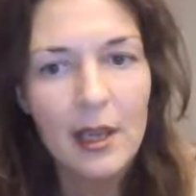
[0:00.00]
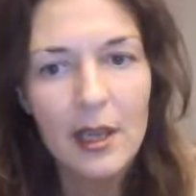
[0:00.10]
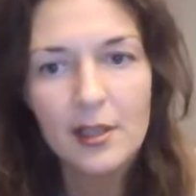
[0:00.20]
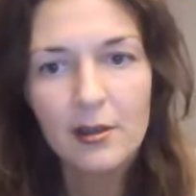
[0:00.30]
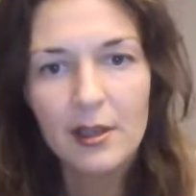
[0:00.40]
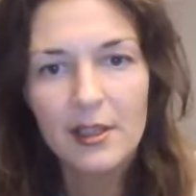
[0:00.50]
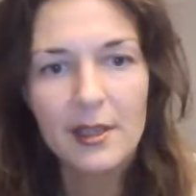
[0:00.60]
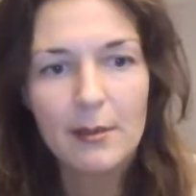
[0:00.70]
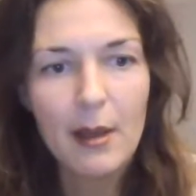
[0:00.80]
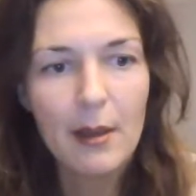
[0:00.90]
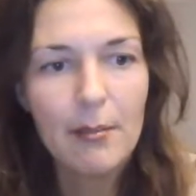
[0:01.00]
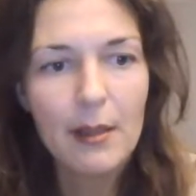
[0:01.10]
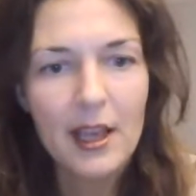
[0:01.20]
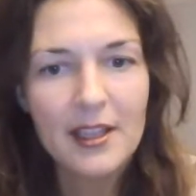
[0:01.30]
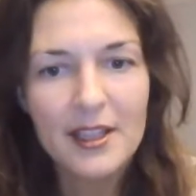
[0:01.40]
As you can see, my
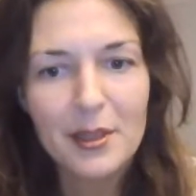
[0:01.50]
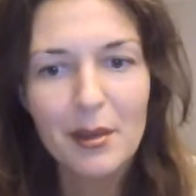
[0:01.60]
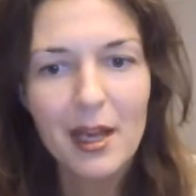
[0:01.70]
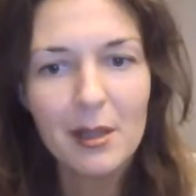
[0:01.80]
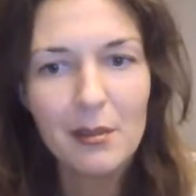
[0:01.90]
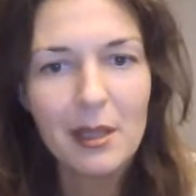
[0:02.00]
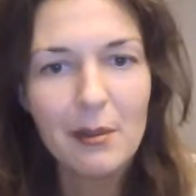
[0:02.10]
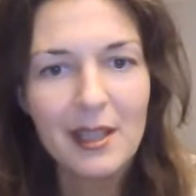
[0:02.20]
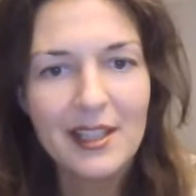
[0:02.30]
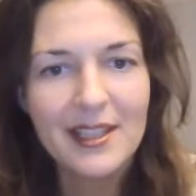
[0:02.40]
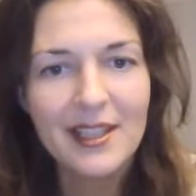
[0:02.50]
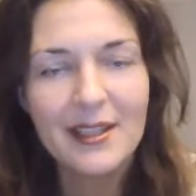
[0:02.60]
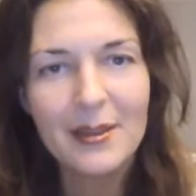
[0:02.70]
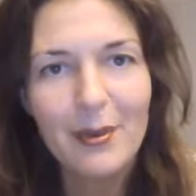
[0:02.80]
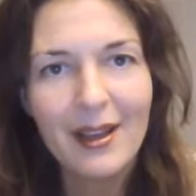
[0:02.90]
place is quite minimalistic
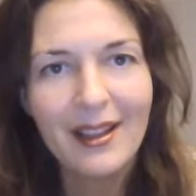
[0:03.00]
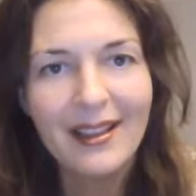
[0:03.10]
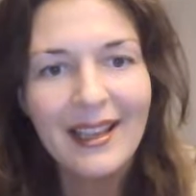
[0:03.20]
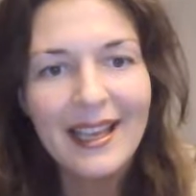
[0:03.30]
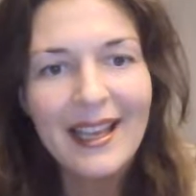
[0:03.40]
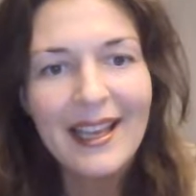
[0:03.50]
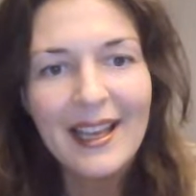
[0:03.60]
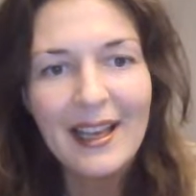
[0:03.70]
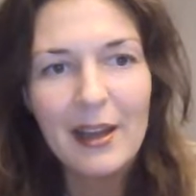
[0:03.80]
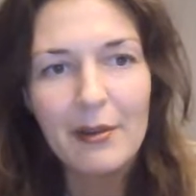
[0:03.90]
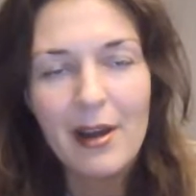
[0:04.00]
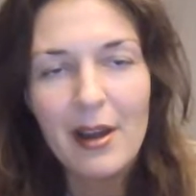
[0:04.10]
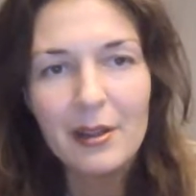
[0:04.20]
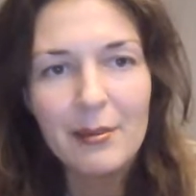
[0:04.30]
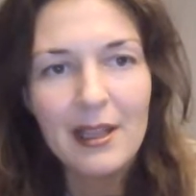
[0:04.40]
as well.
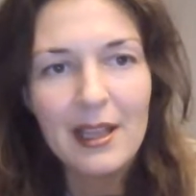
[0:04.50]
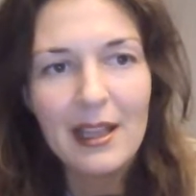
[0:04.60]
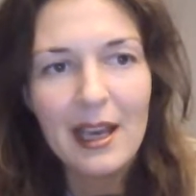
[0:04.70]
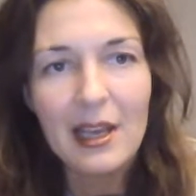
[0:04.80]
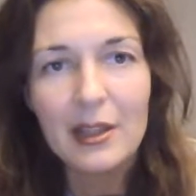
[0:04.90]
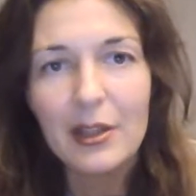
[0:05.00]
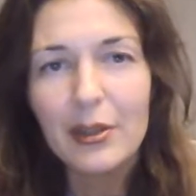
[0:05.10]
Around me that I